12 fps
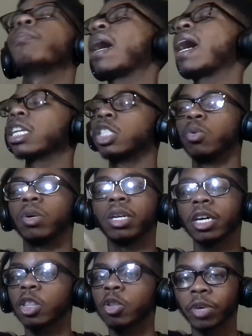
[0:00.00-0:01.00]
back to
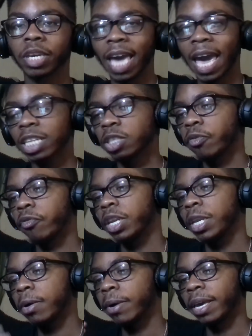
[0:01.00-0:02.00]
another reaction
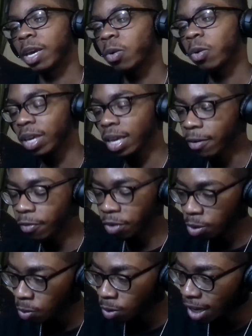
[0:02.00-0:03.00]
video, and here we got for
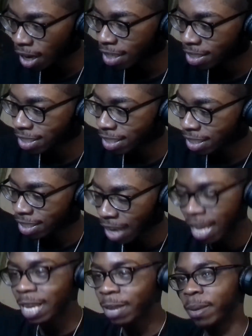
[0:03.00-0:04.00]
you guys
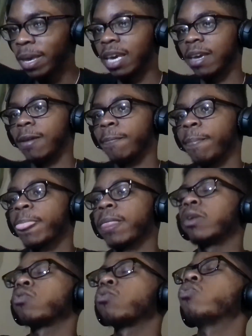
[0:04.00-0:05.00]
today, man,
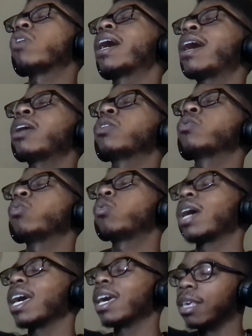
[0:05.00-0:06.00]
Rod
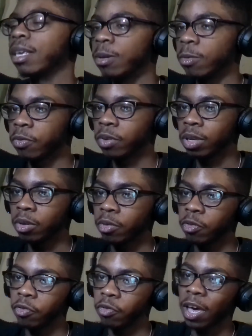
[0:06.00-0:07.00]
Wave,
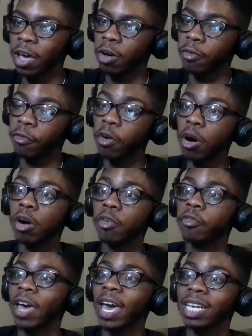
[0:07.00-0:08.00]
Fall
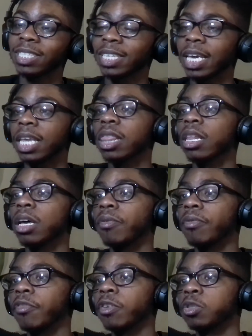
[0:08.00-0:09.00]
Fast in
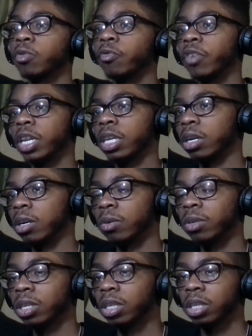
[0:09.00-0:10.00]
Love official video.